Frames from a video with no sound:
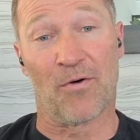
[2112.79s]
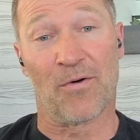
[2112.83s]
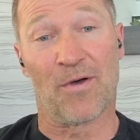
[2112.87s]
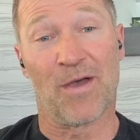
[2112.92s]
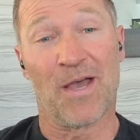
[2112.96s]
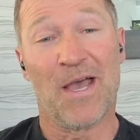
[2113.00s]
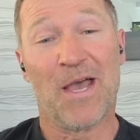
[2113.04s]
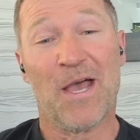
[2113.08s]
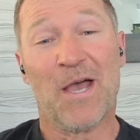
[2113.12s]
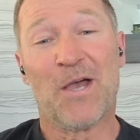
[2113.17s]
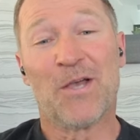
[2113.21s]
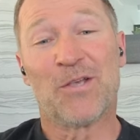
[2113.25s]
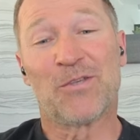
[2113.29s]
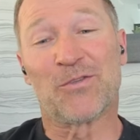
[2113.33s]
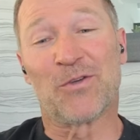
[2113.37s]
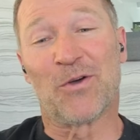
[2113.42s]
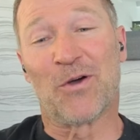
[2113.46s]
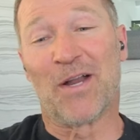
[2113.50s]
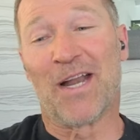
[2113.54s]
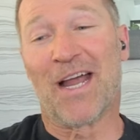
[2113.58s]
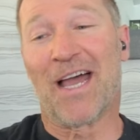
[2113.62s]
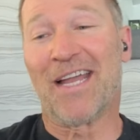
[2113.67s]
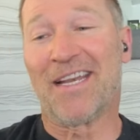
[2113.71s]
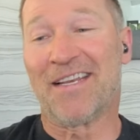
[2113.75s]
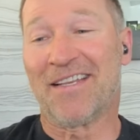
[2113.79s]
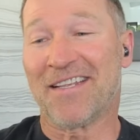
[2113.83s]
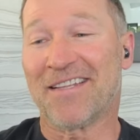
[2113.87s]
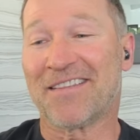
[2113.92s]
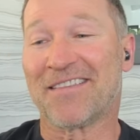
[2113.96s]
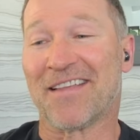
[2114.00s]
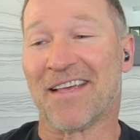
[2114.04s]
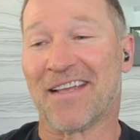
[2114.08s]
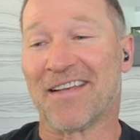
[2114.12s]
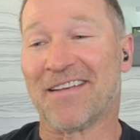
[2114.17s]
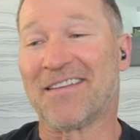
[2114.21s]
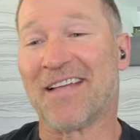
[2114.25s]
Oh, so, and I
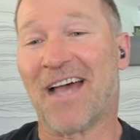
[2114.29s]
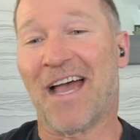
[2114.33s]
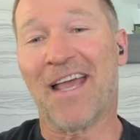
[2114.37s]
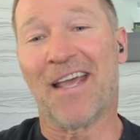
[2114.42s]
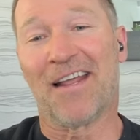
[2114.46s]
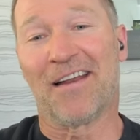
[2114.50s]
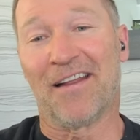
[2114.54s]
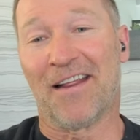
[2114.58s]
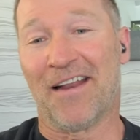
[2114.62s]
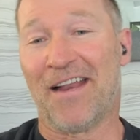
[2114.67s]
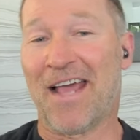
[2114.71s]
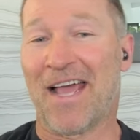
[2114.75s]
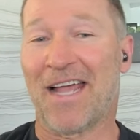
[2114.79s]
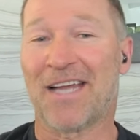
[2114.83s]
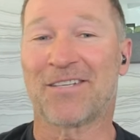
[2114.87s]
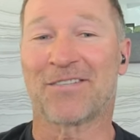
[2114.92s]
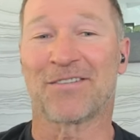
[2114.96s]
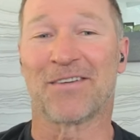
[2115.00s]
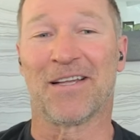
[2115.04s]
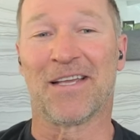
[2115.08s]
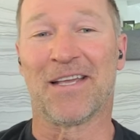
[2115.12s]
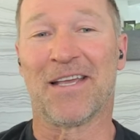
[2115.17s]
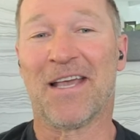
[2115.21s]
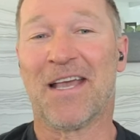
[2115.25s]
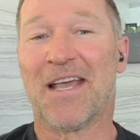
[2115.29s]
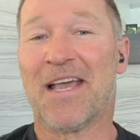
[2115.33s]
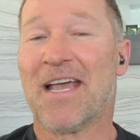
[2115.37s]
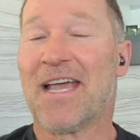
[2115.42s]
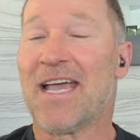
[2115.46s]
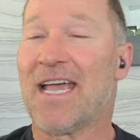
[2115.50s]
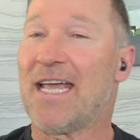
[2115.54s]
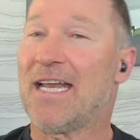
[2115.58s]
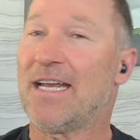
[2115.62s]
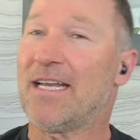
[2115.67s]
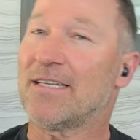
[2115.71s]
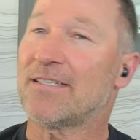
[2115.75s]
did that diet. And actually,
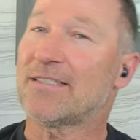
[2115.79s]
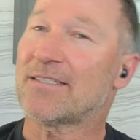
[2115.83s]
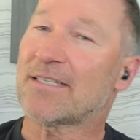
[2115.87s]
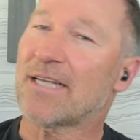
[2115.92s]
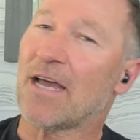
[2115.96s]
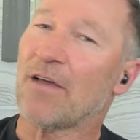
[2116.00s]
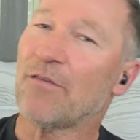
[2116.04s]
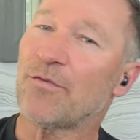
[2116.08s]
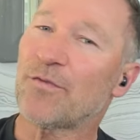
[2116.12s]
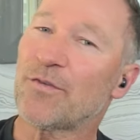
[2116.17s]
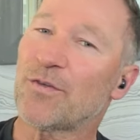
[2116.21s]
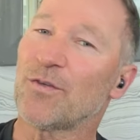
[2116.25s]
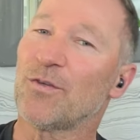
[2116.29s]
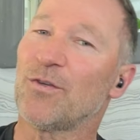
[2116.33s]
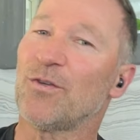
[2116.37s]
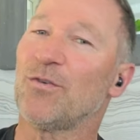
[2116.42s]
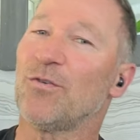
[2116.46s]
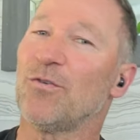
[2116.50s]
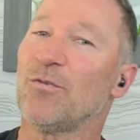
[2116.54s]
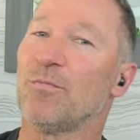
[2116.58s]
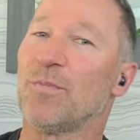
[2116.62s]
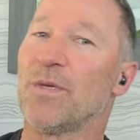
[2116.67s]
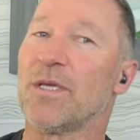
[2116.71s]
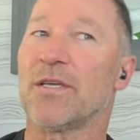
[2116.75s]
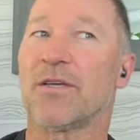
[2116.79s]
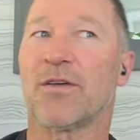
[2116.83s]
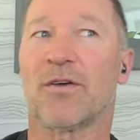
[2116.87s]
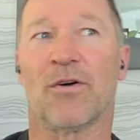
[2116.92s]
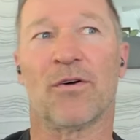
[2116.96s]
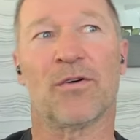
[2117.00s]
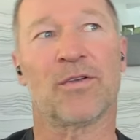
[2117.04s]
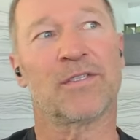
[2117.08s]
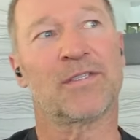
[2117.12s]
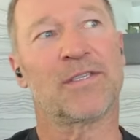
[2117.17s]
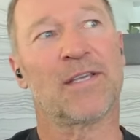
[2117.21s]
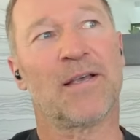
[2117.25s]
it is tough to do
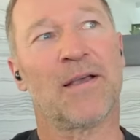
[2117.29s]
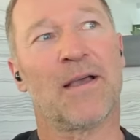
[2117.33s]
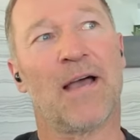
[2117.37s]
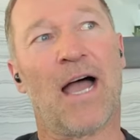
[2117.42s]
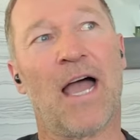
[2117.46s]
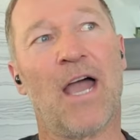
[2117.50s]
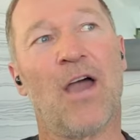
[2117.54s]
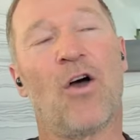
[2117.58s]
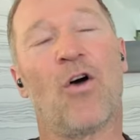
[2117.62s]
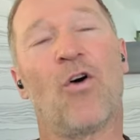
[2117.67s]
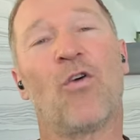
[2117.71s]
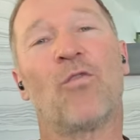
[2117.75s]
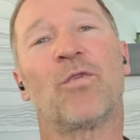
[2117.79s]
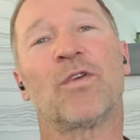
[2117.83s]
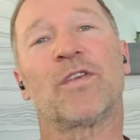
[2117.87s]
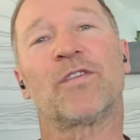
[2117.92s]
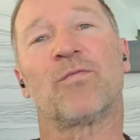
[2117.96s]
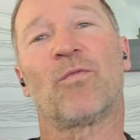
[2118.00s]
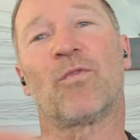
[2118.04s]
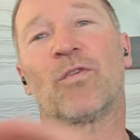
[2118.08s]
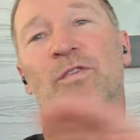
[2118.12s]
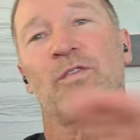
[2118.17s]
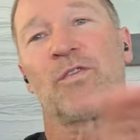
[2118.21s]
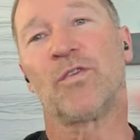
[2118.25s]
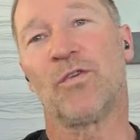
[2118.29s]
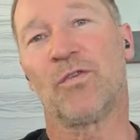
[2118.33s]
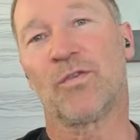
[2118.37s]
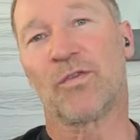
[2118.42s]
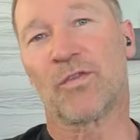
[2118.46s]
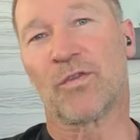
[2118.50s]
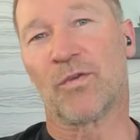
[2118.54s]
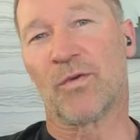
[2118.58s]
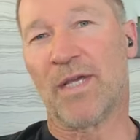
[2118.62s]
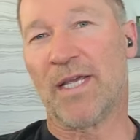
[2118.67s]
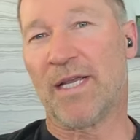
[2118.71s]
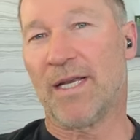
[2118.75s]
because I always was
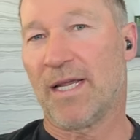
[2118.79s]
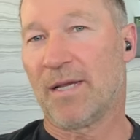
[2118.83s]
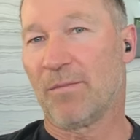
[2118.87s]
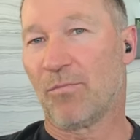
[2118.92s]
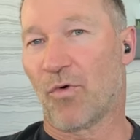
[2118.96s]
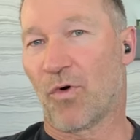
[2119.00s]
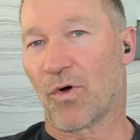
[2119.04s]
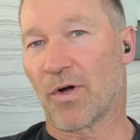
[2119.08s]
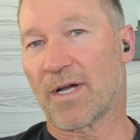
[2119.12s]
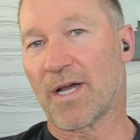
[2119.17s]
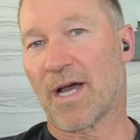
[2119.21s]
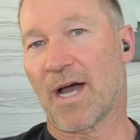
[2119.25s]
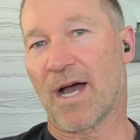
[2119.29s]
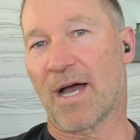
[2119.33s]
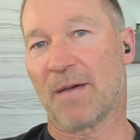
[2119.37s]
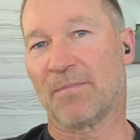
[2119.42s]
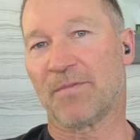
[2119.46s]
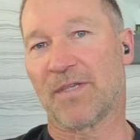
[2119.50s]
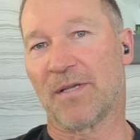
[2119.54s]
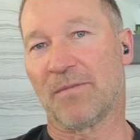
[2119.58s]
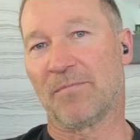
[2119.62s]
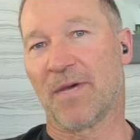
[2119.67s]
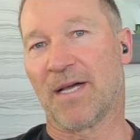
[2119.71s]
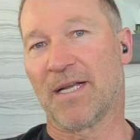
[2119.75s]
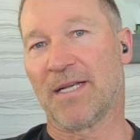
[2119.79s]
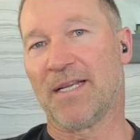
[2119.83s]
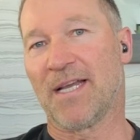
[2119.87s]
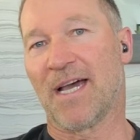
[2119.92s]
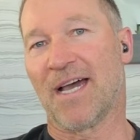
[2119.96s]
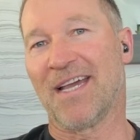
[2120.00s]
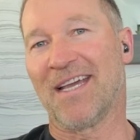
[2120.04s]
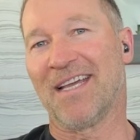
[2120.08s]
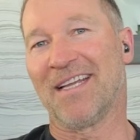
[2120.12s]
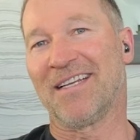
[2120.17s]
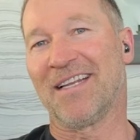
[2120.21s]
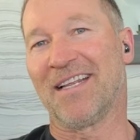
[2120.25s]
used to eating more carbs in
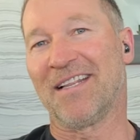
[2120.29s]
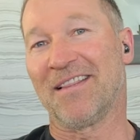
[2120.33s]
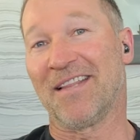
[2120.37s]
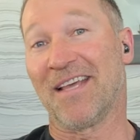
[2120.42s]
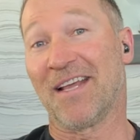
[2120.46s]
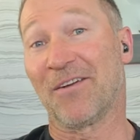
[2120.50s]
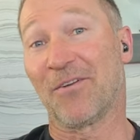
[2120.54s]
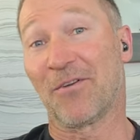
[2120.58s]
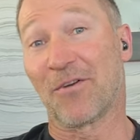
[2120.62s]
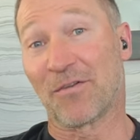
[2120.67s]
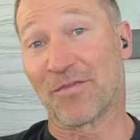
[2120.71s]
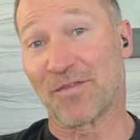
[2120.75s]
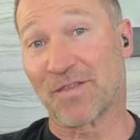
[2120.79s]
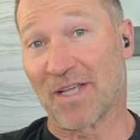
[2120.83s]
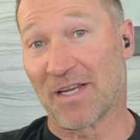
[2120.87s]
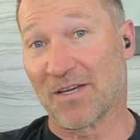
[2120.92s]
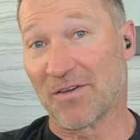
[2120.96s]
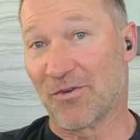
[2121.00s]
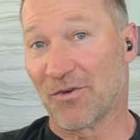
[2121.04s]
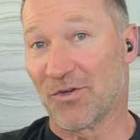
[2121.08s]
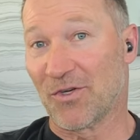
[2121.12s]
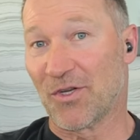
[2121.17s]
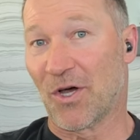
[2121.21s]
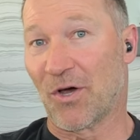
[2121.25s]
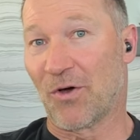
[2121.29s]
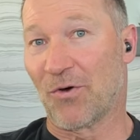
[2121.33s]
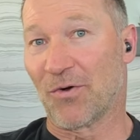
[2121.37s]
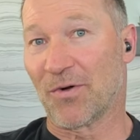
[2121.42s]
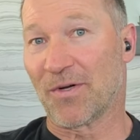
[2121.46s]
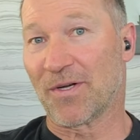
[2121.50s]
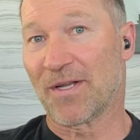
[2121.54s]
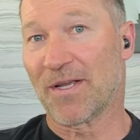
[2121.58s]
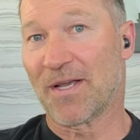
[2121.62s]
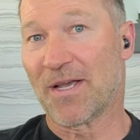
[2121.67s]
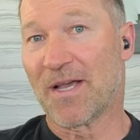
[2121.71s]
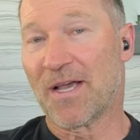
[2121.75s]
my diet, and then all of a sudden you
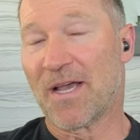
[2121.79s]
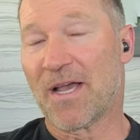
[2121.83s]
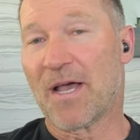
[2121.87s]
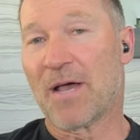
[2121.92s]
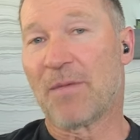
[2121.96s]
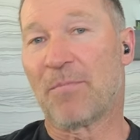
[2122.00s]
don't.